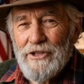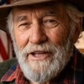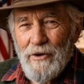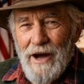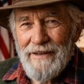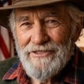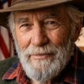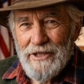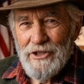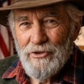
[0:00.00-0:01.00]
that
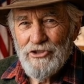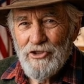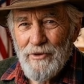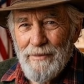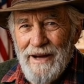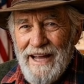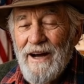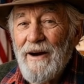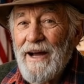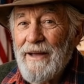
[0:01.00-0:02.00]
craftsmen used to
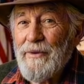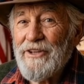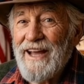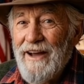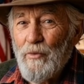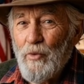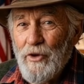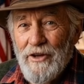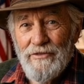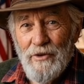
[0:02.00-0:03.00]
repair and protect
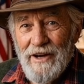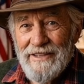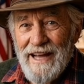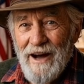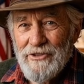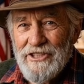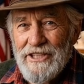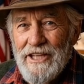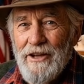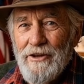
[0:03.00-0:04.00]
wood for 1,000
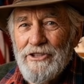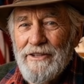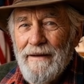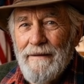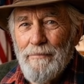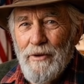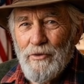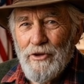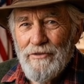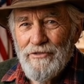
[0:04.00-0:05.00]
years
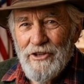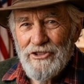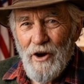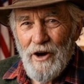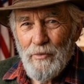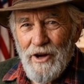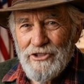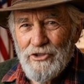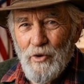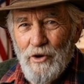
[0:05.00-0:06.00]
before the first hardware
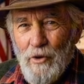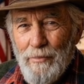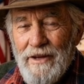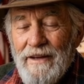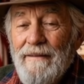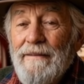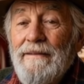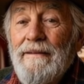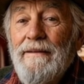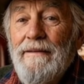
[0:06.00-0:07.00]
store opened.
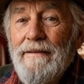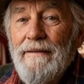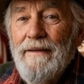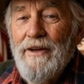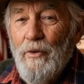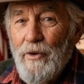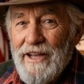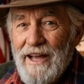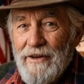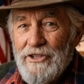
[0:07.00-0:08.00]
You were
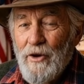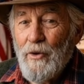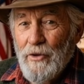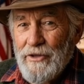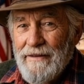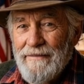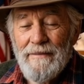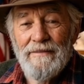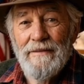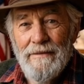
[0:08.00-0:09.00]
never told.
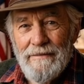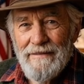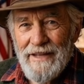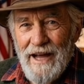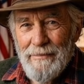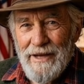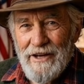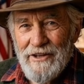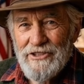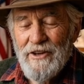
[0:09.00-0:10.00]
Not
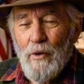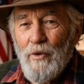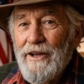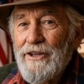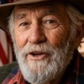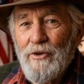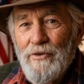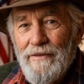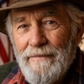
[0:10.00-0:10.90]
because no one knew.